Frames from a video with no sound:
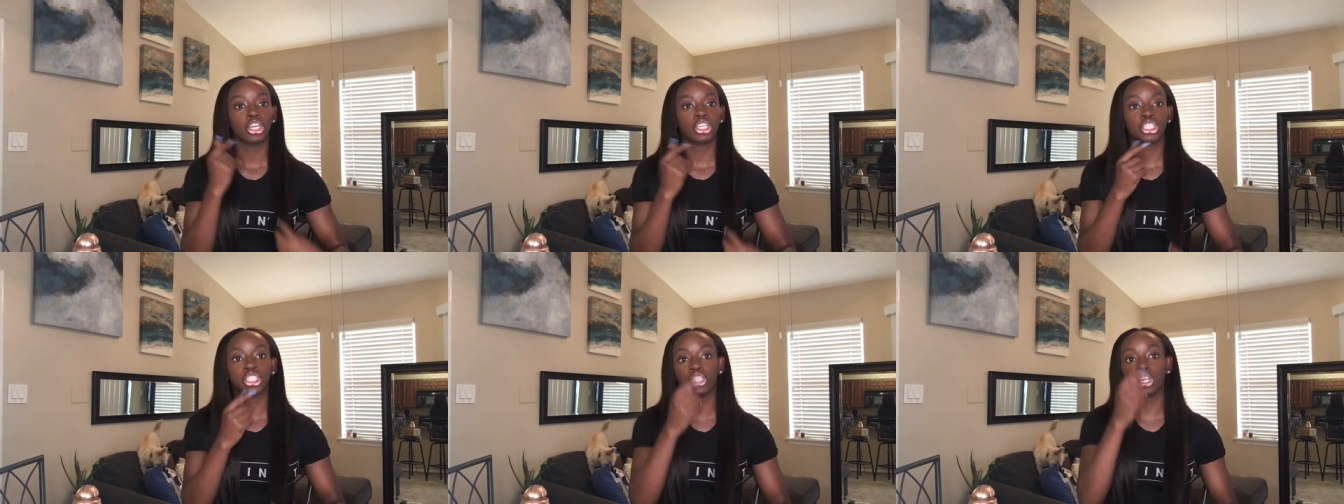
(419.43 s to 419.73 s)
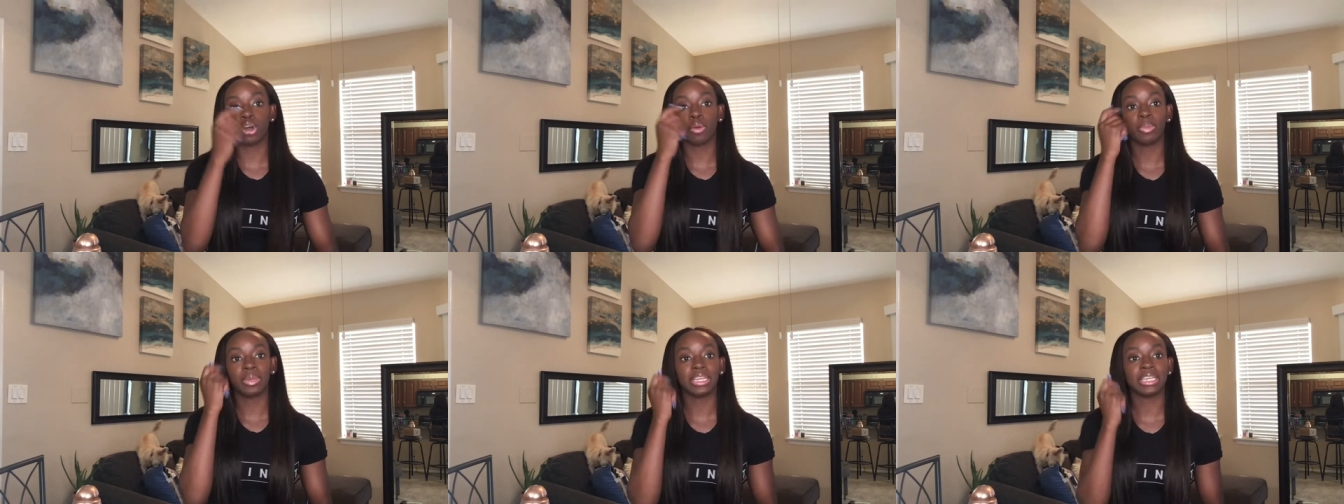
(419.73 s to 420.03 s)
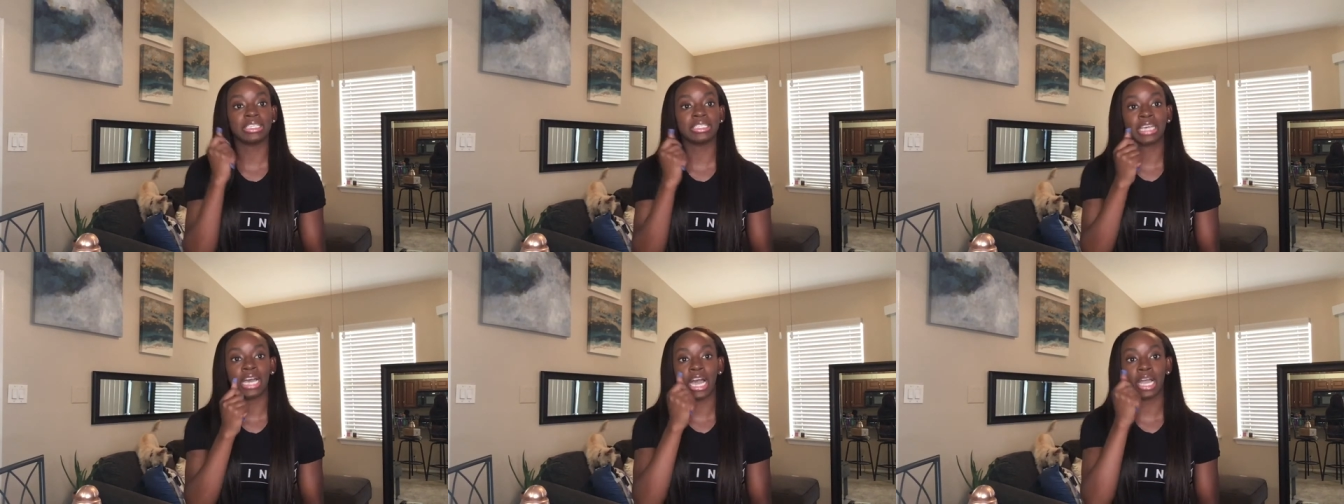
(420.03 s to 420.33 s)
so many
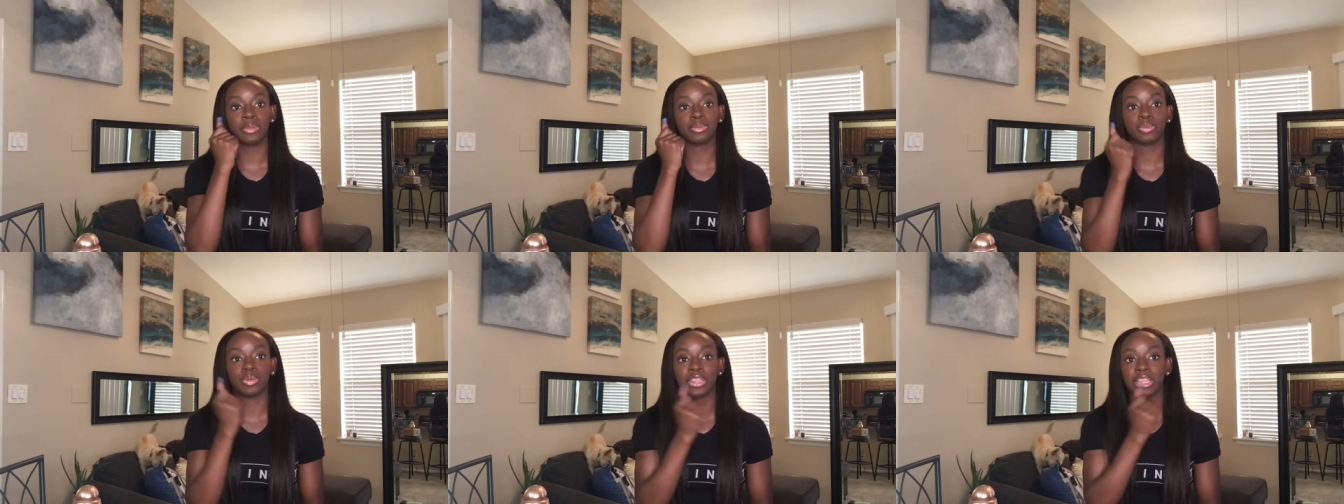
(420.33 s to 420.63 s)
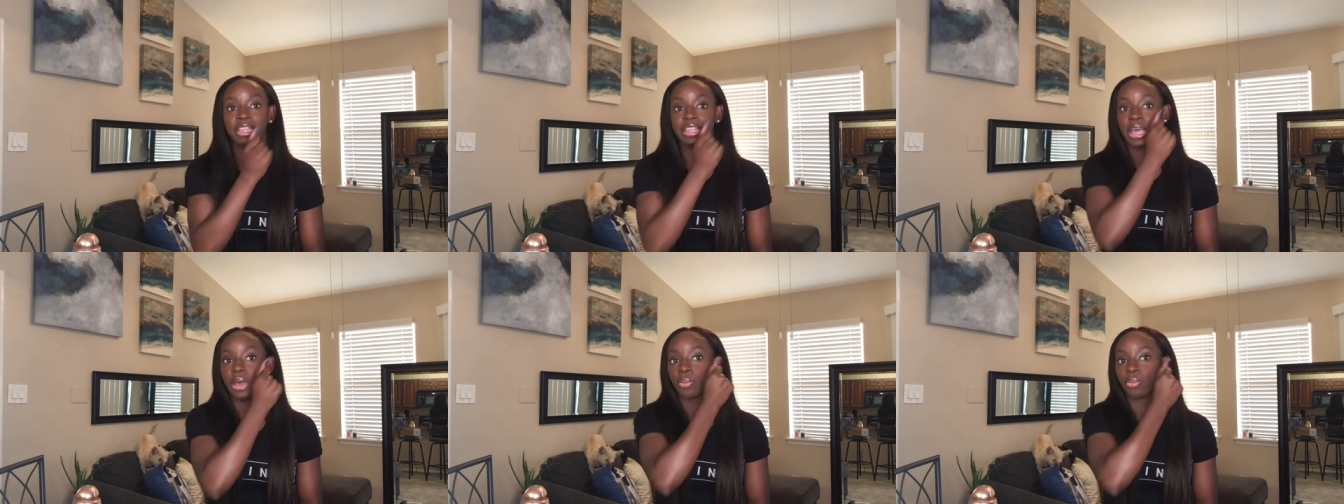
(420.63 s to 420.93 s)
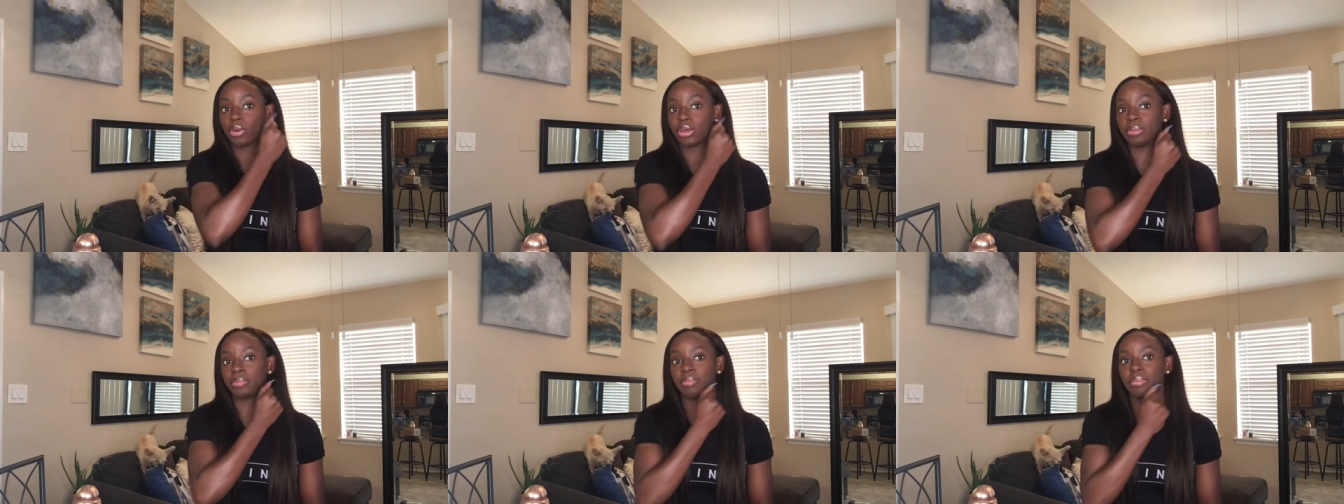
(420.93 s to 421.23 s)
times within that
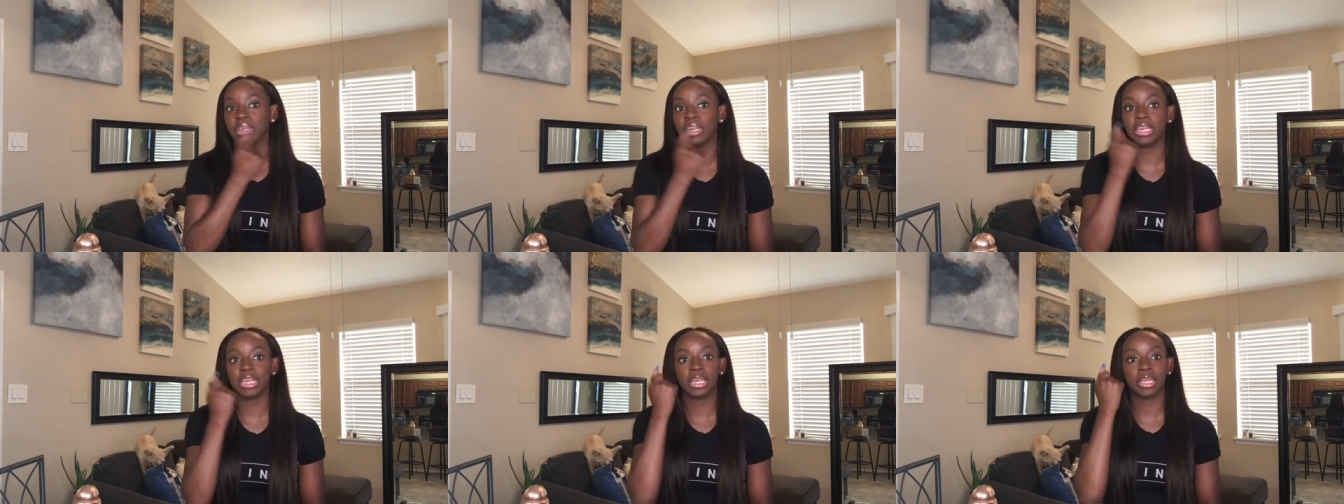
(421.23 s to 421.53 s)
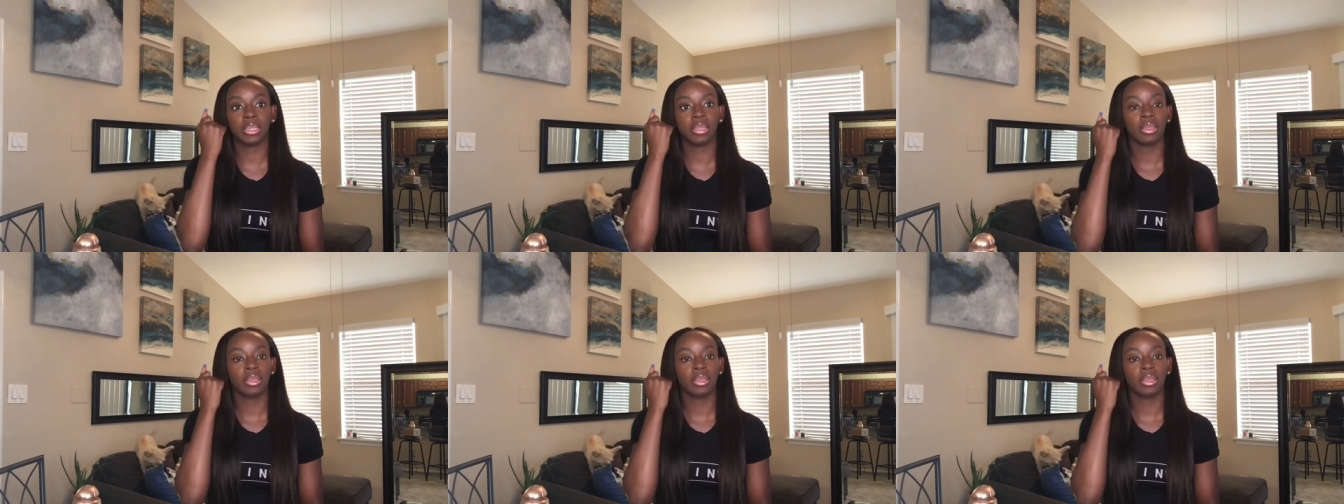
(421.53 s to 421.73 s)
1 minute,